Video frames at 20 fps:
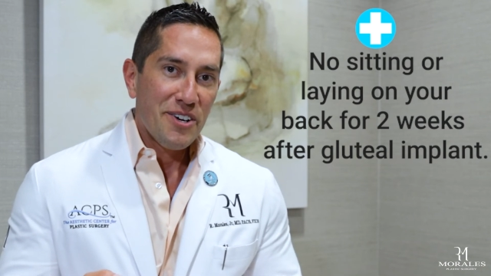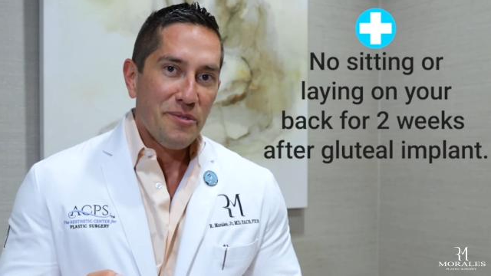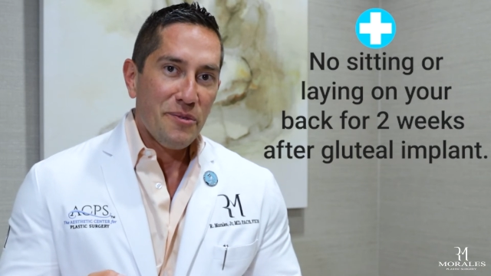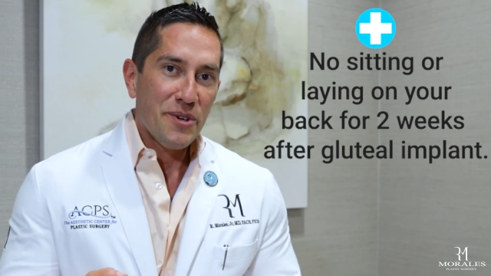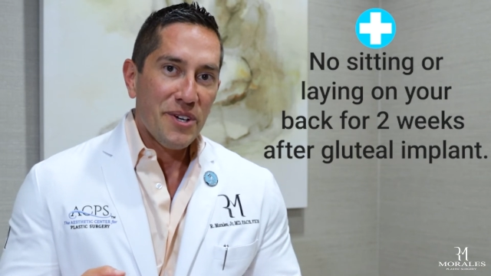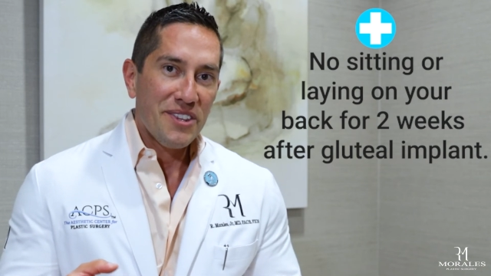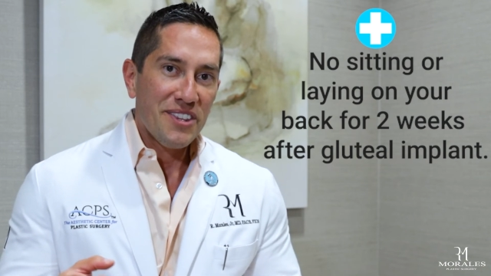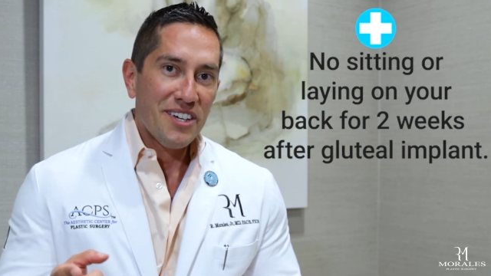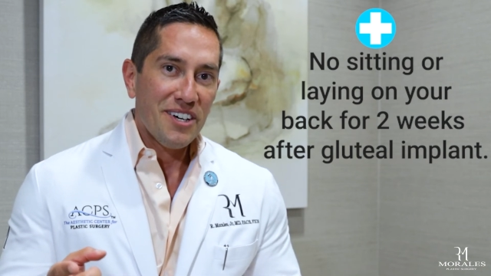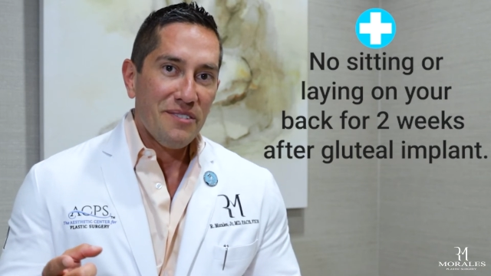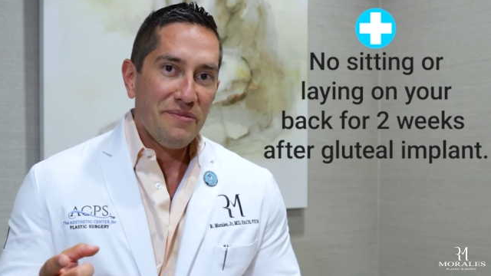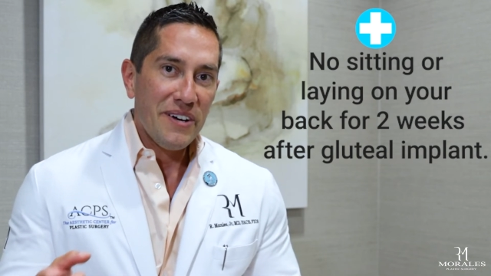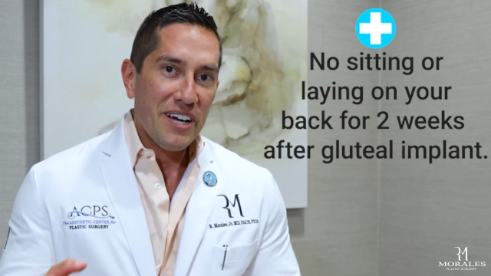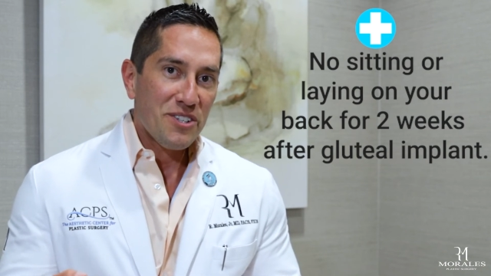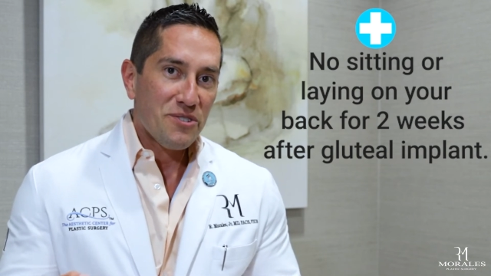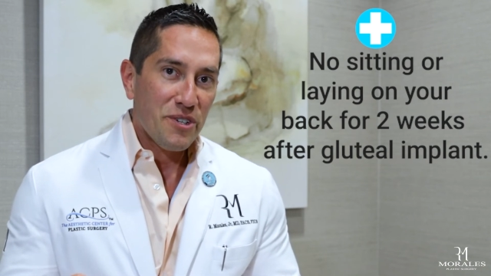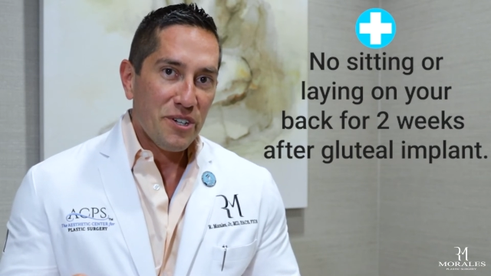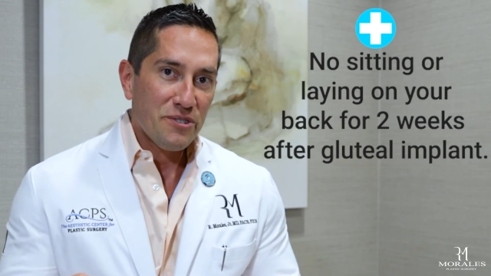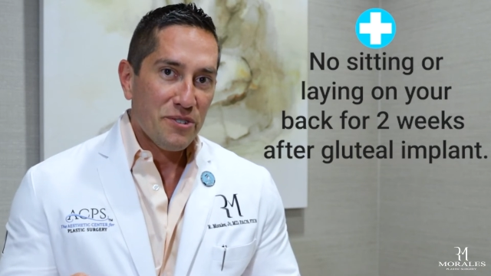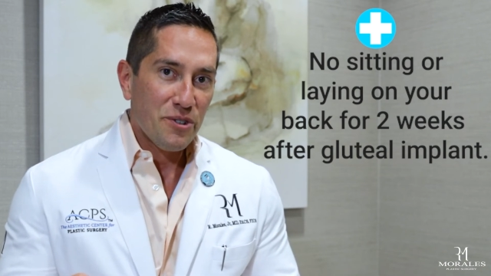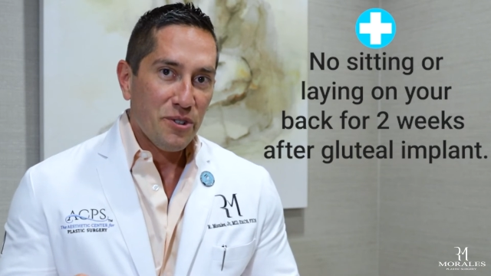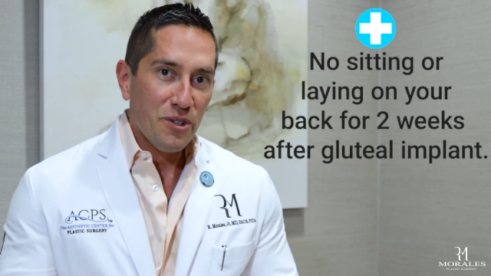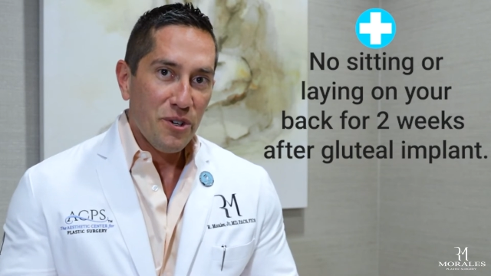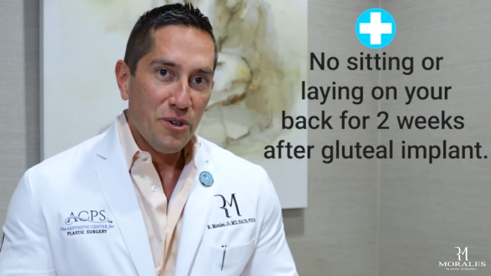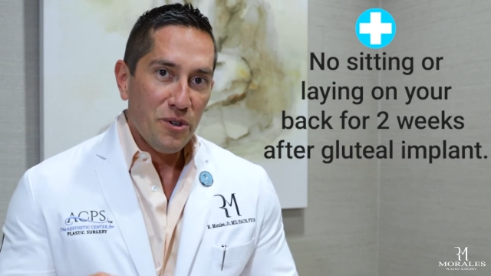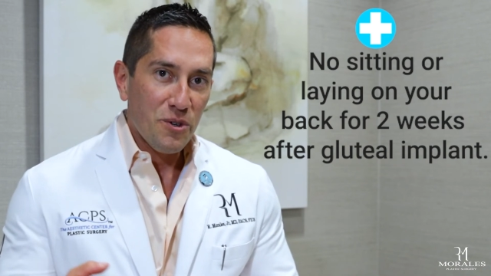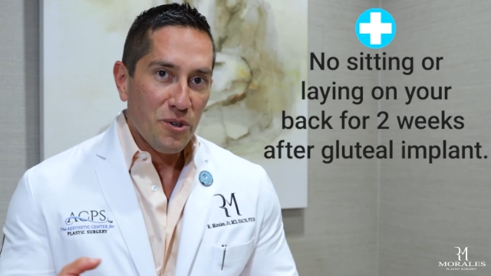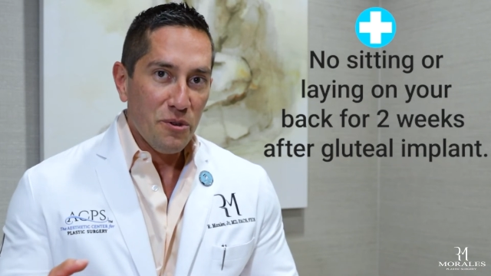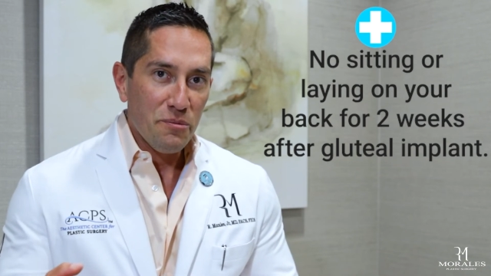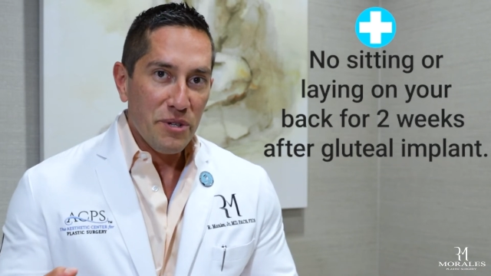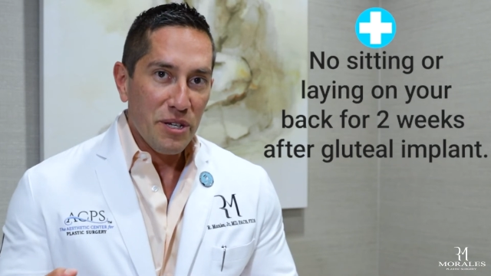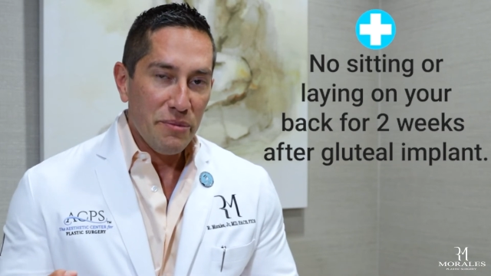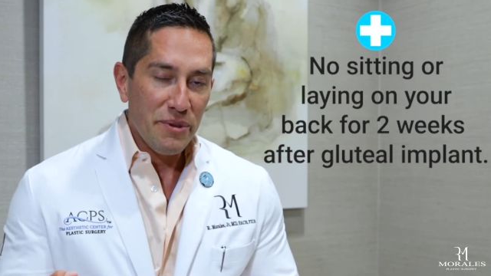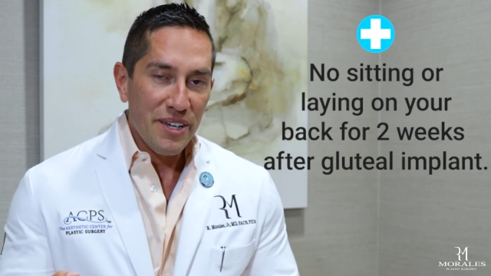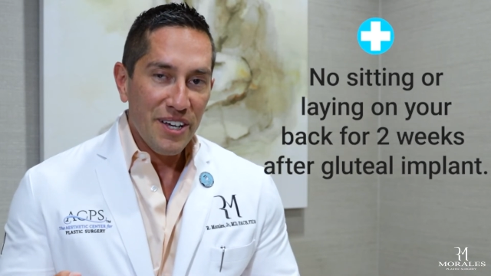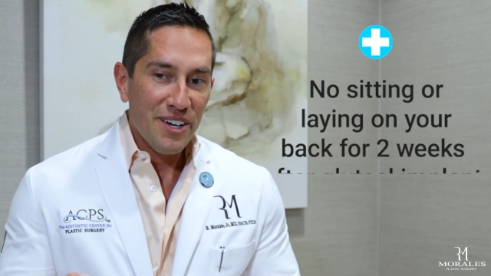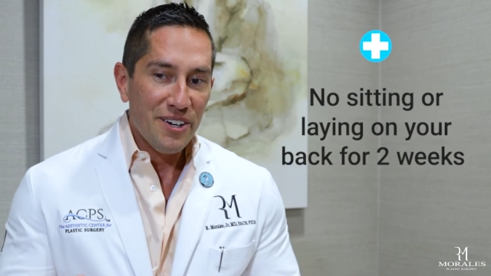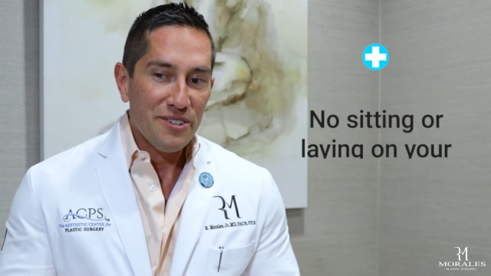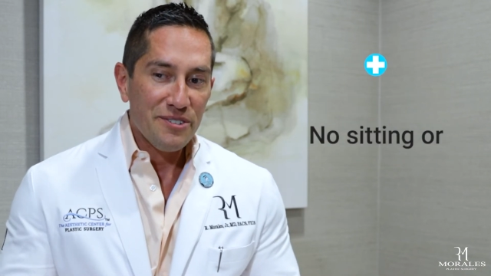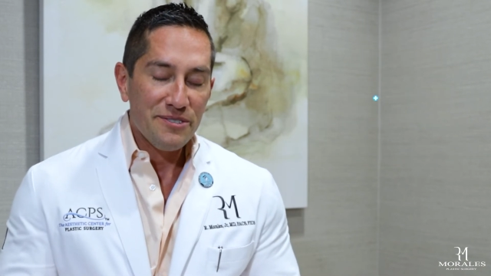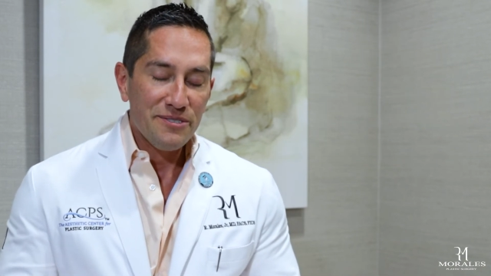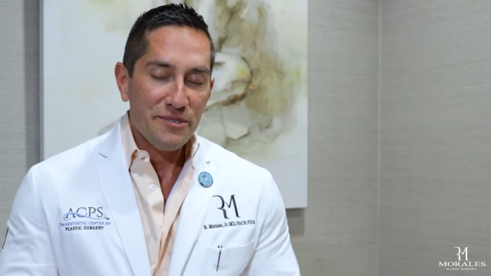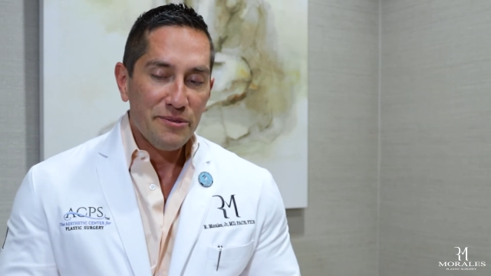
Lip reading: with fat transfer alone or BBL.